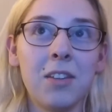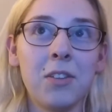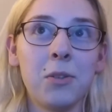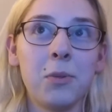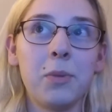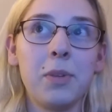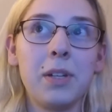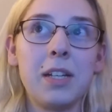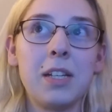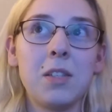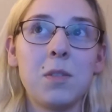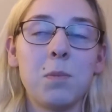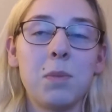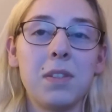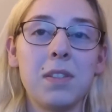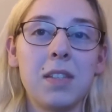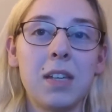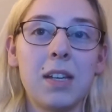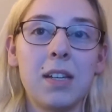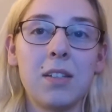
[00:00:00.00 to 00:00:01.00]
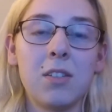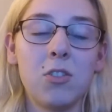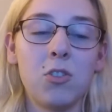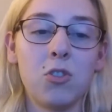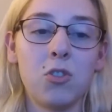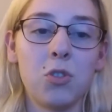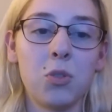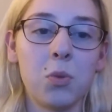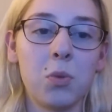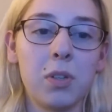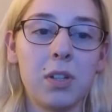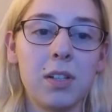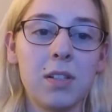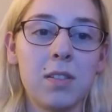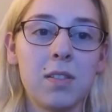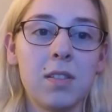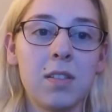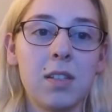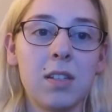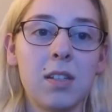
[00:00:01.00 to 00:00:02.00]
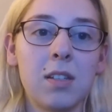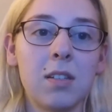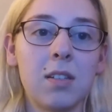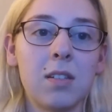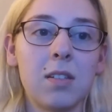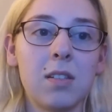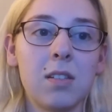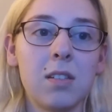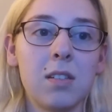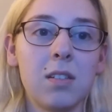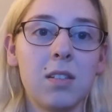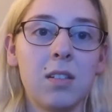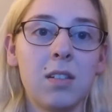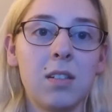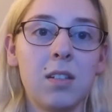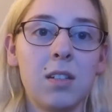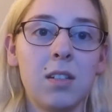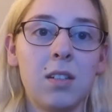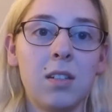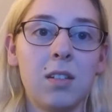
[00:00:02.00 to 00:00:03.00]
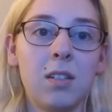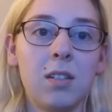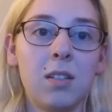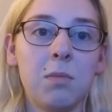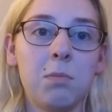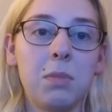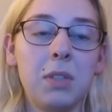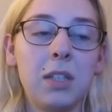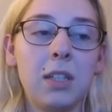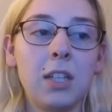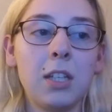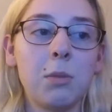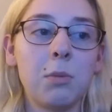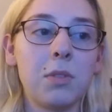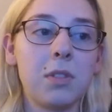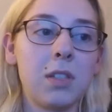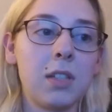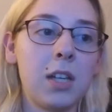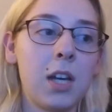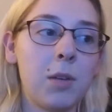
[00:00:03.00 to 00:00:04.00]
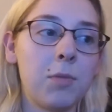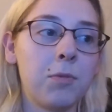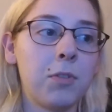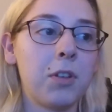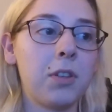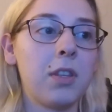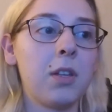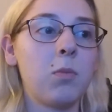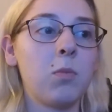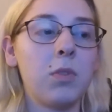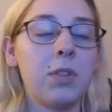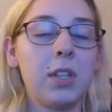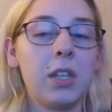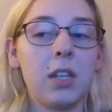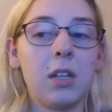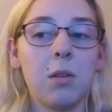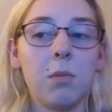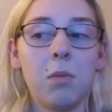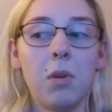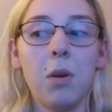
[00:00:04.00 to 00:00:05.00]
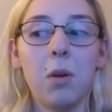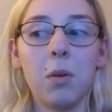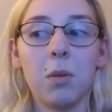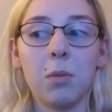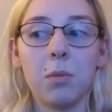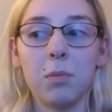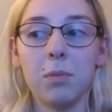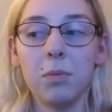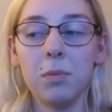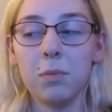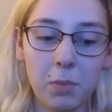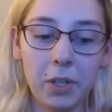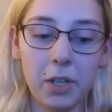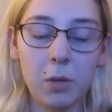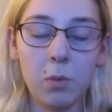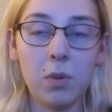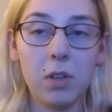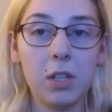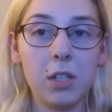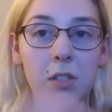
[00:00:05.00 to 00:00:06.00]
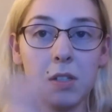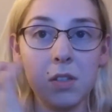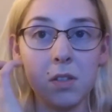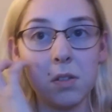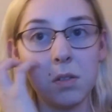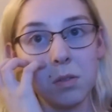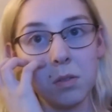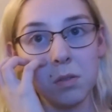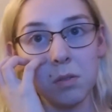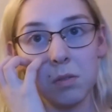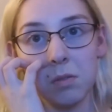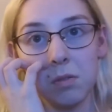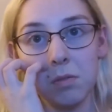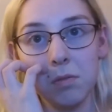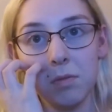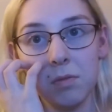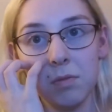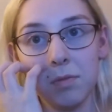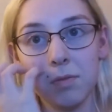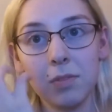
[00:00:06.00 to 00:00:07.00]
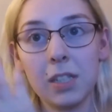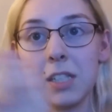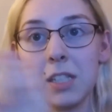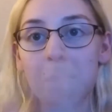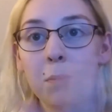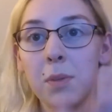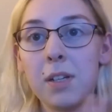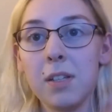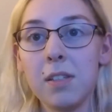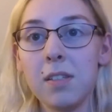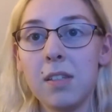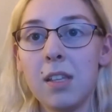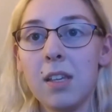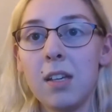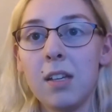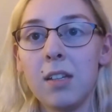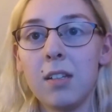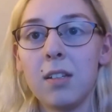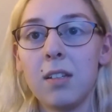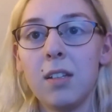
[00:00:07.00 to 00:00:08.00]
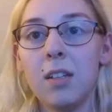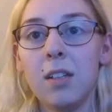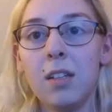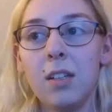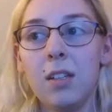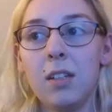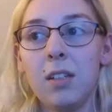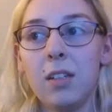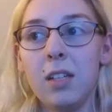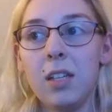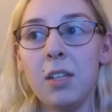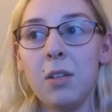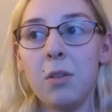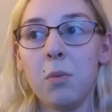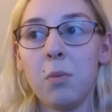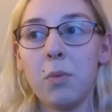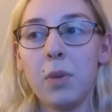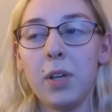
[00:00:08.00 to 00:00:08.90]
other ways besides chores and being able to comfort them when they come home. But I wanted to express that in